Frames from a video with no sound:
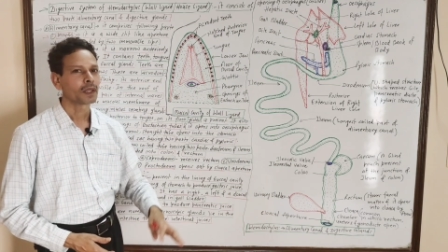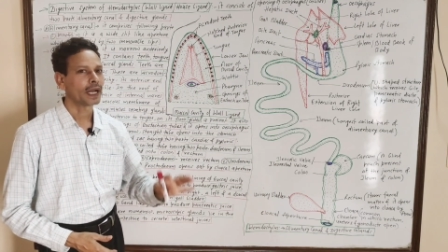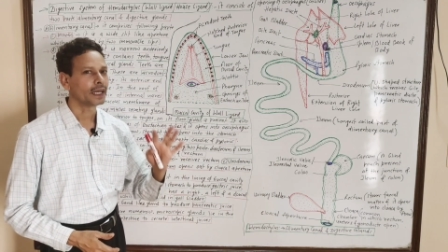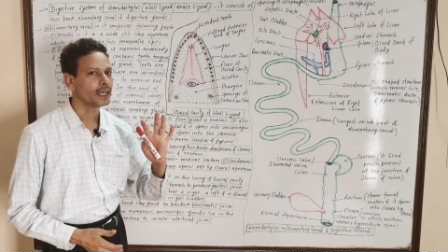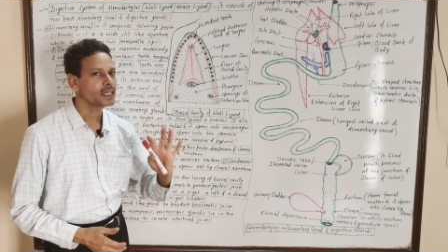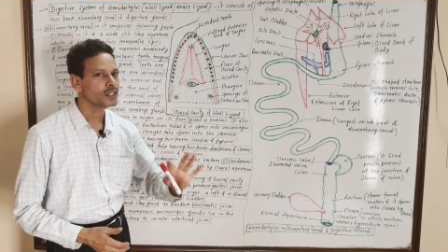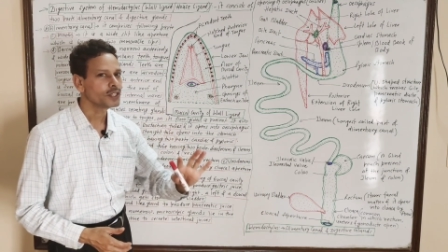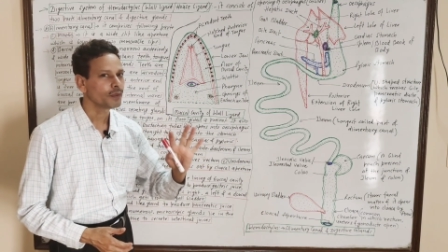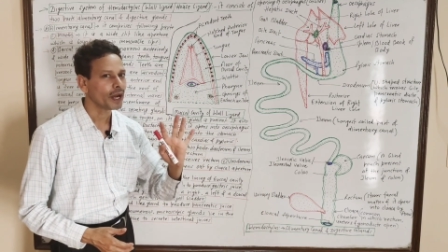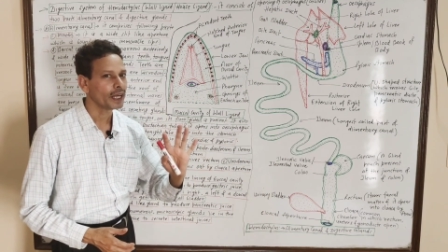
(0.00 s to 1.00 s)
and it is
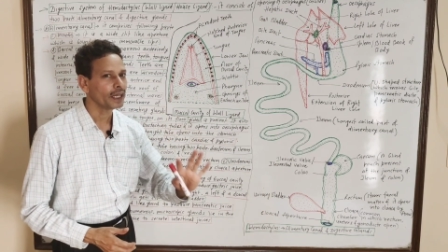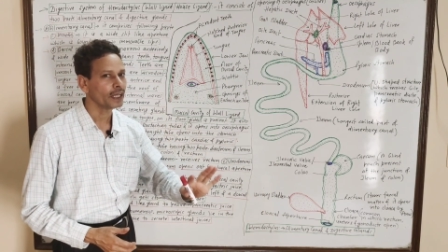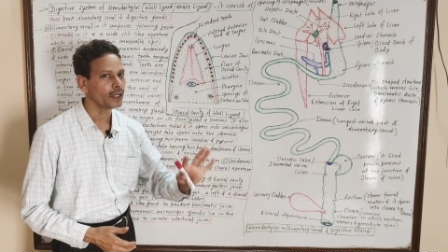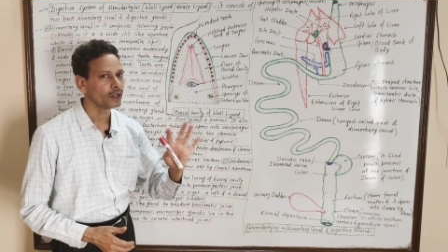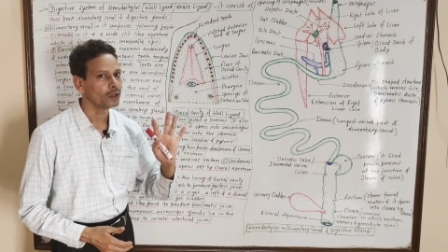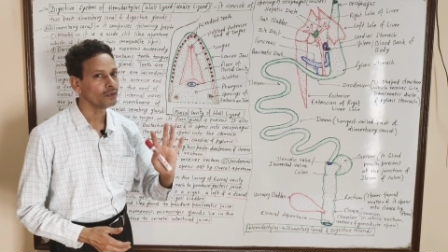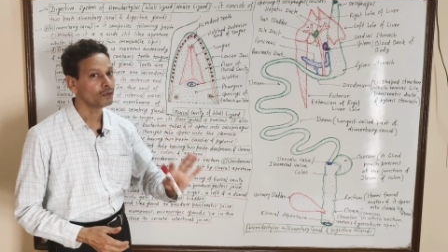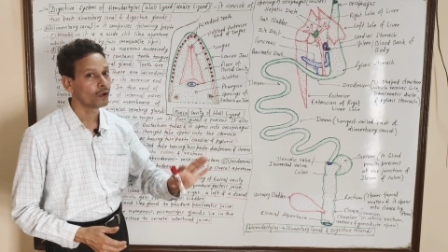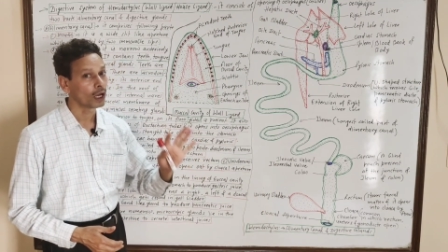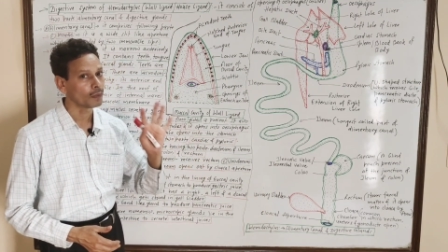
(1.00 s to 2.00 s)
divided into
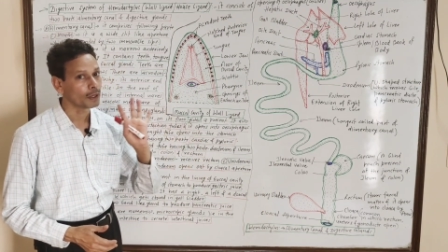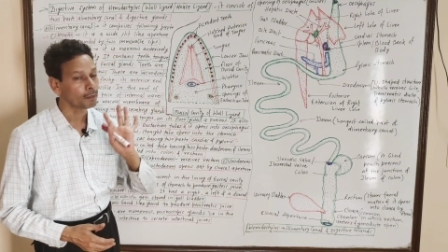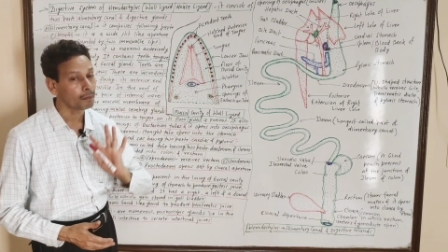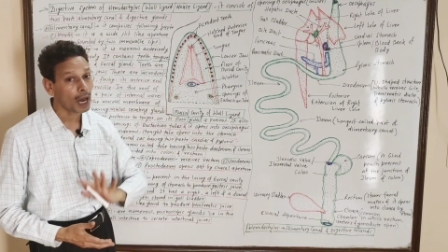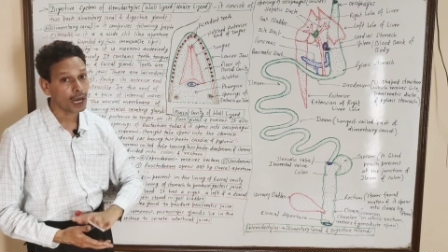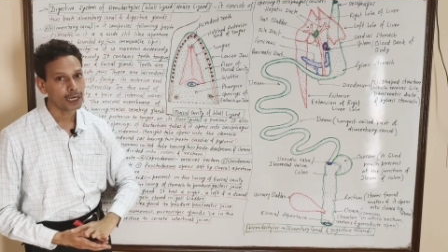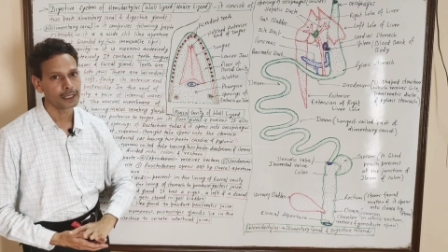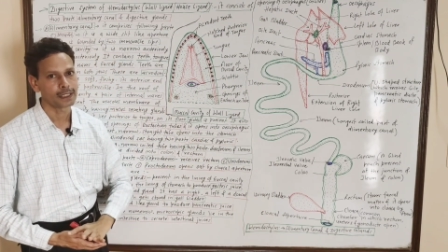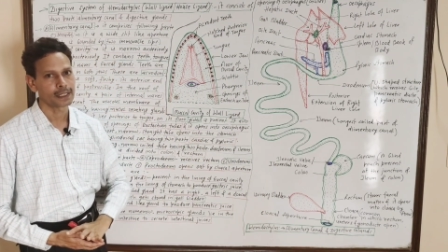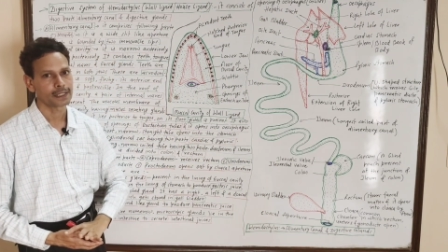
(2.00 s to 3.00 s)
following
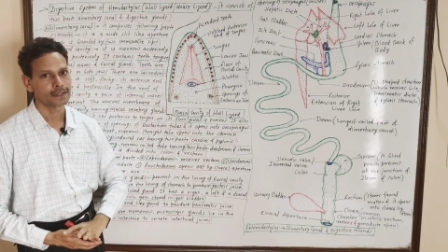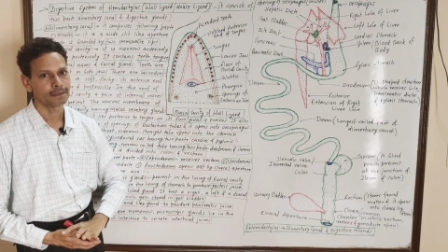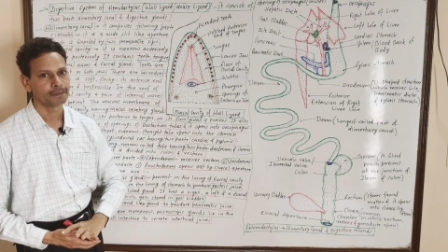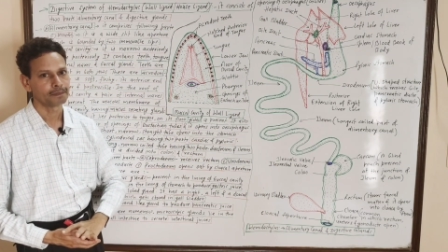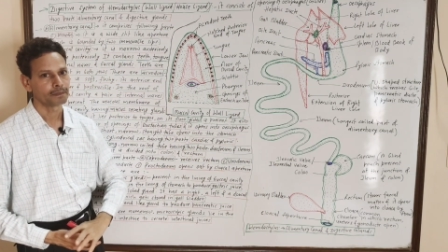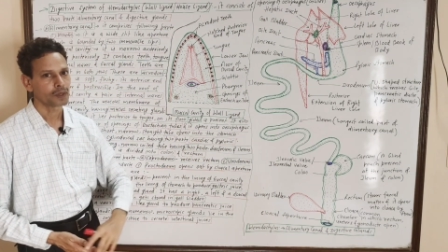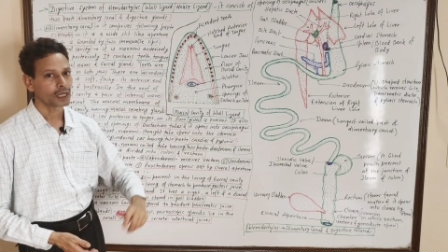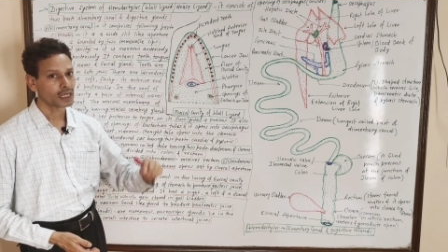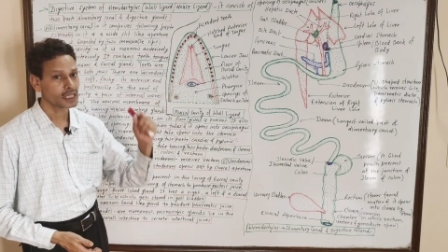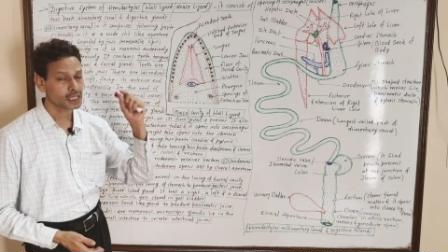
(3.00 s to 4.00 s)
parts.
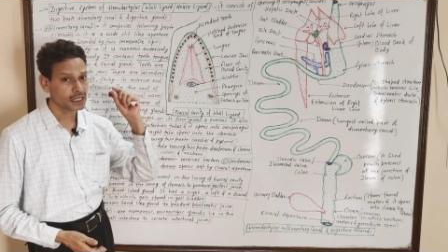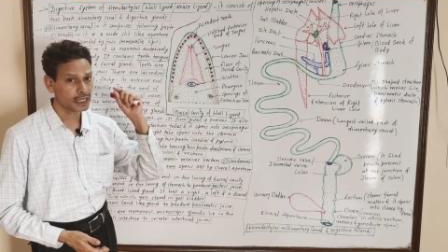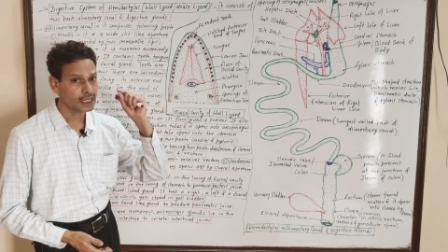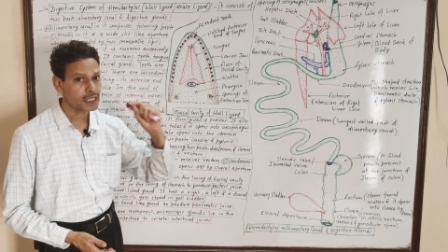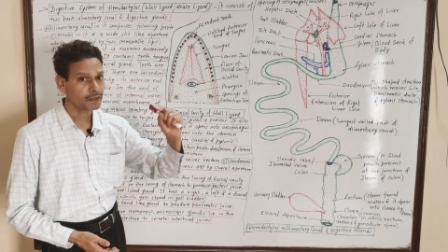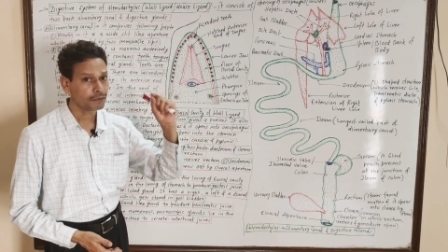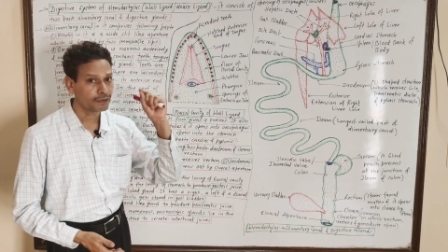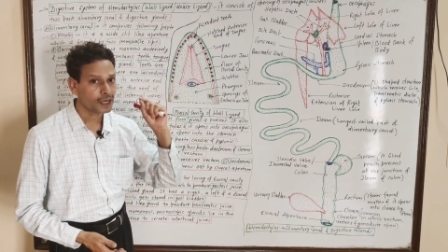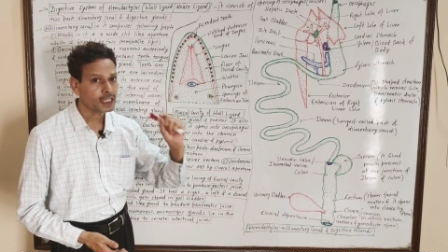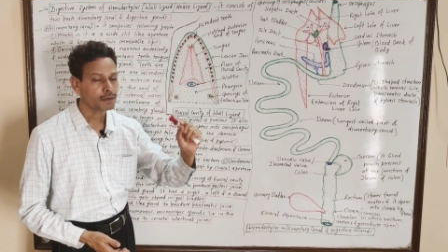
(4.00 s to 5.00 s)
Its
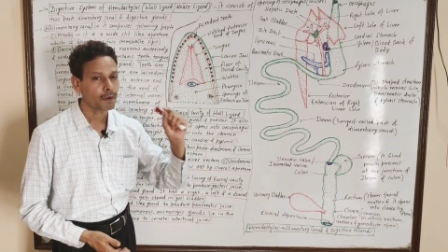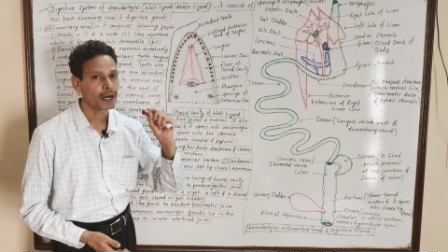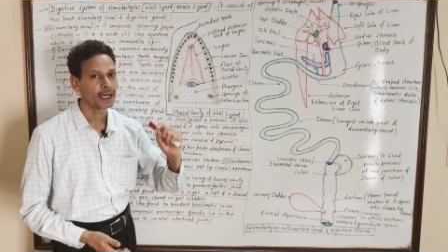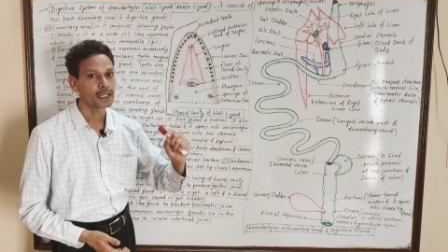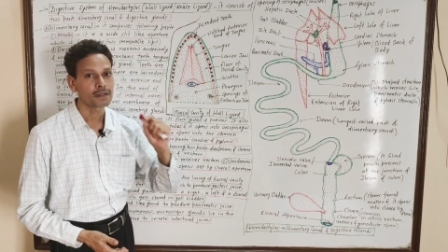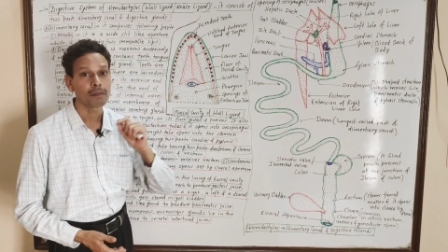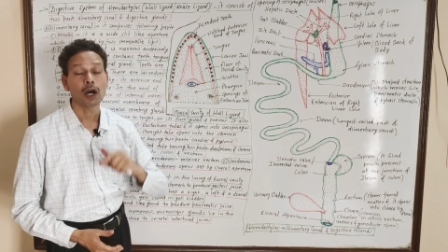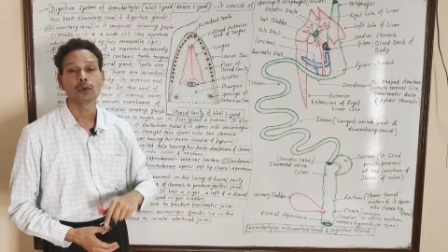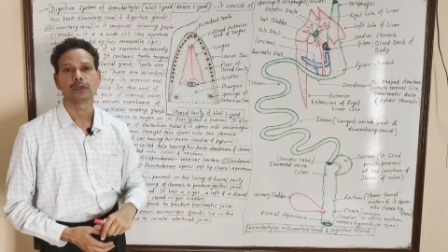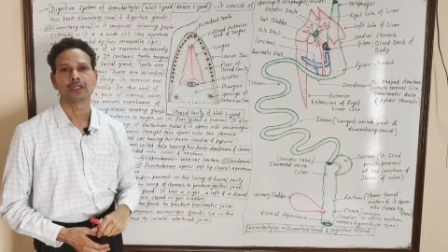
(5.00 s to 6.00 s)
first part is
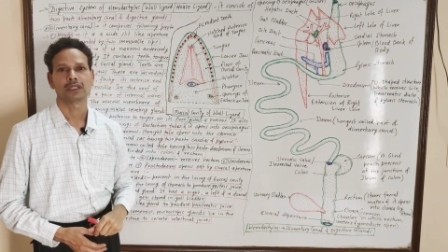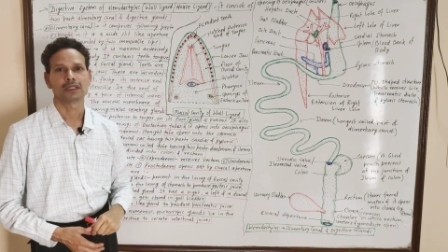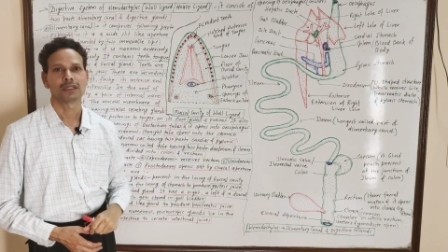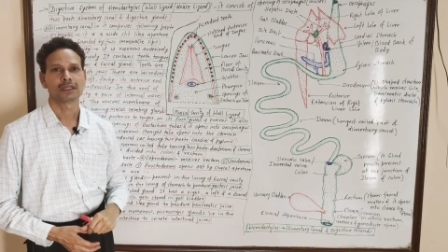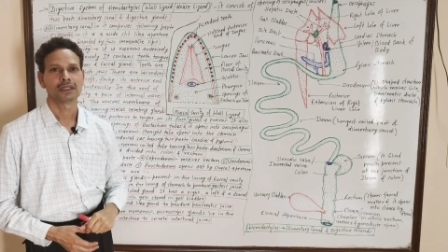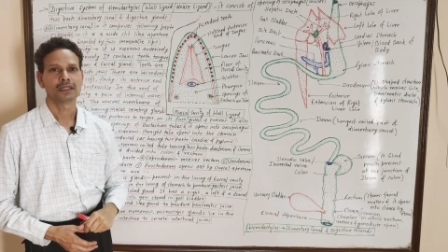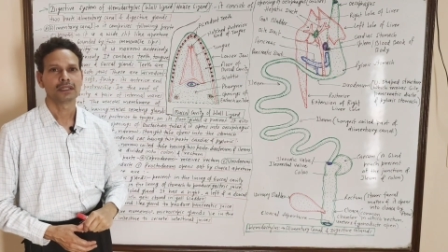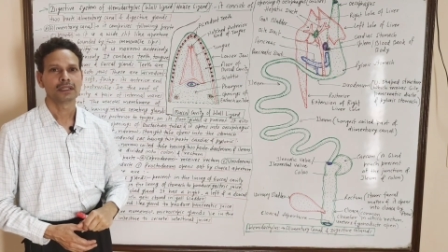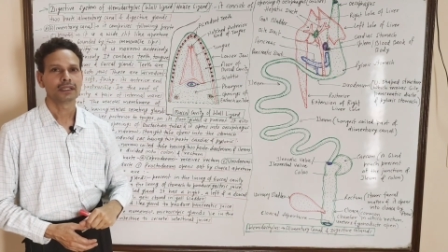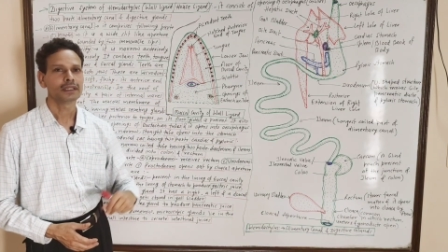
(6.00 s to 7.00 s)
mouth,
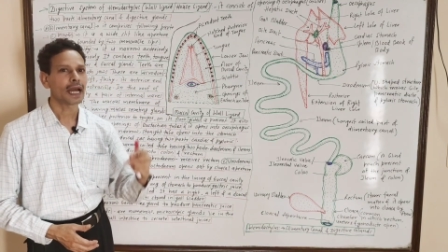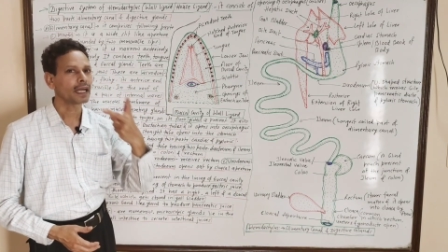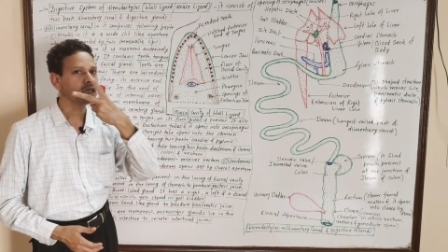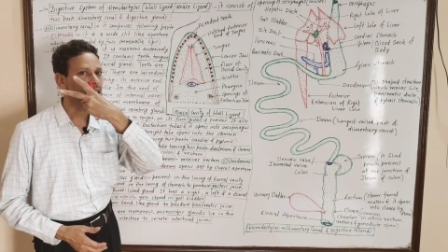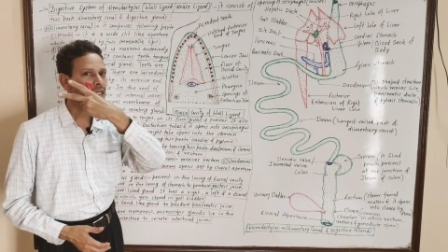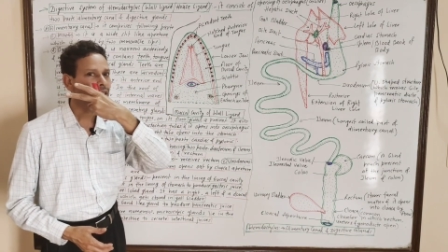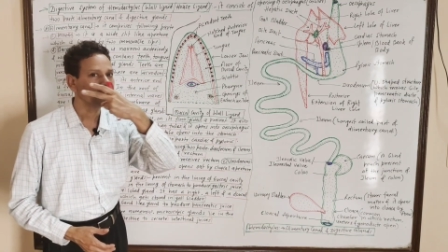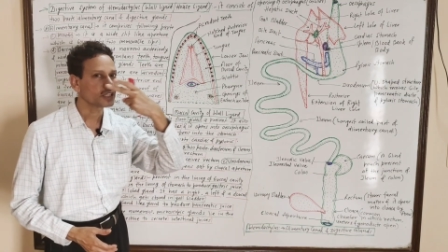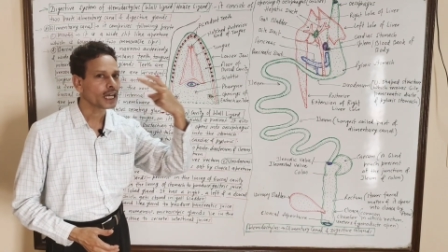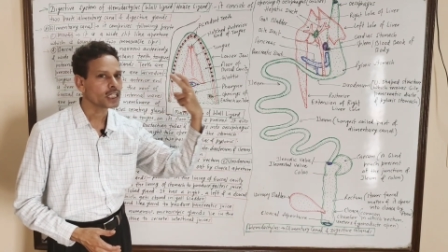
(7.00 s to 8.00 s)
that is
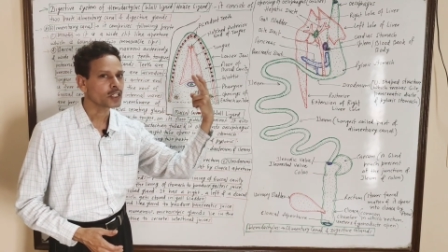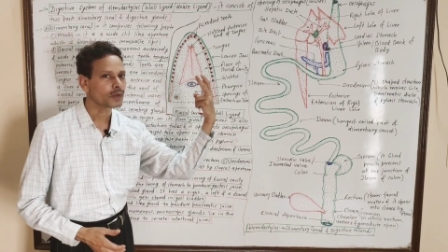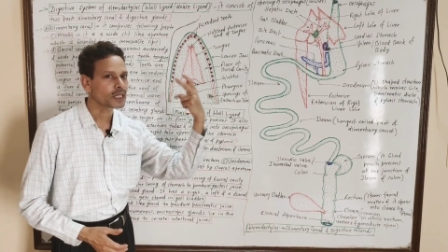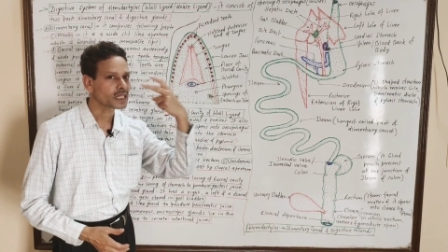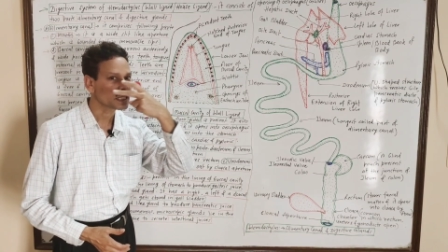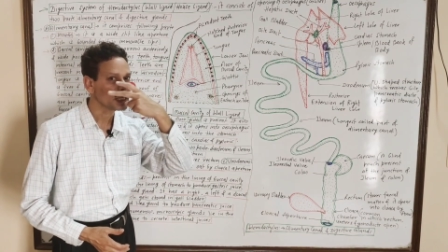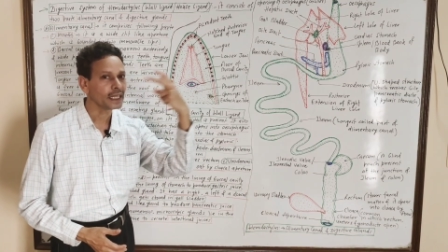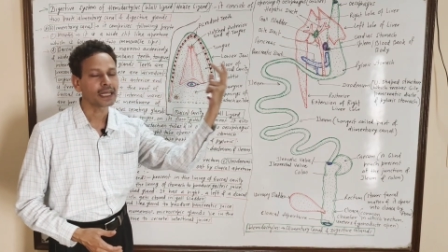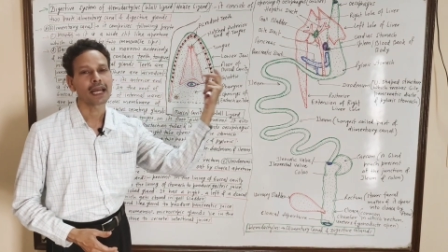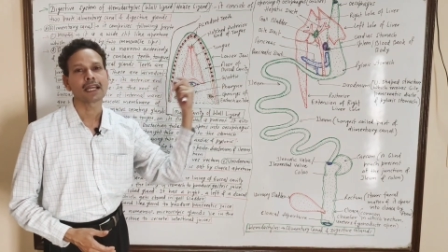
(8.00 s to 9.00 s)
a transverse
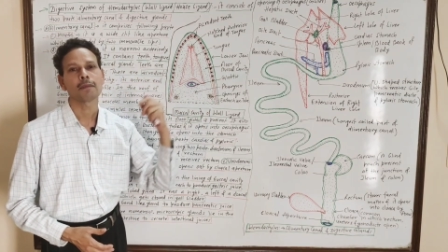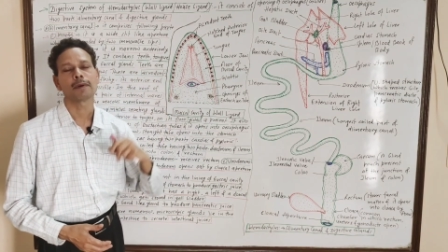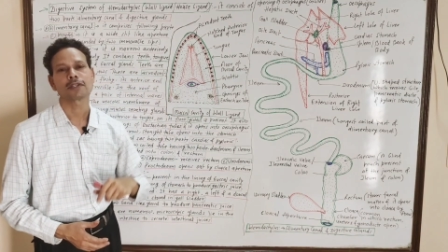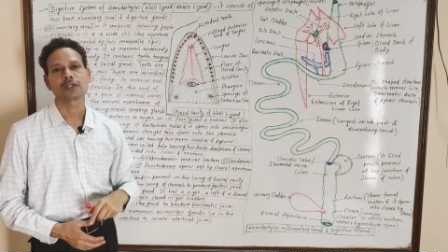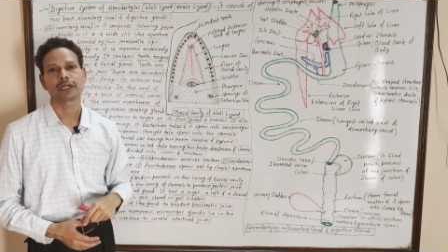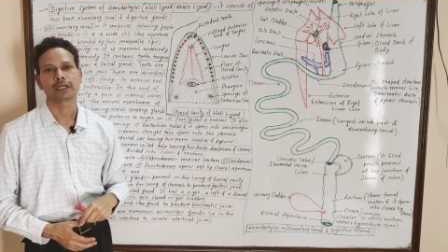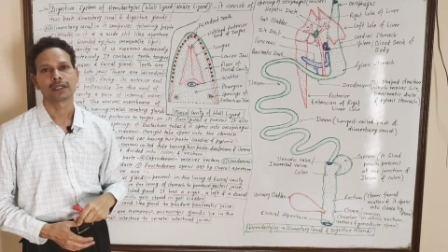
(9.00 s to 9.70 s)
slit like aperture,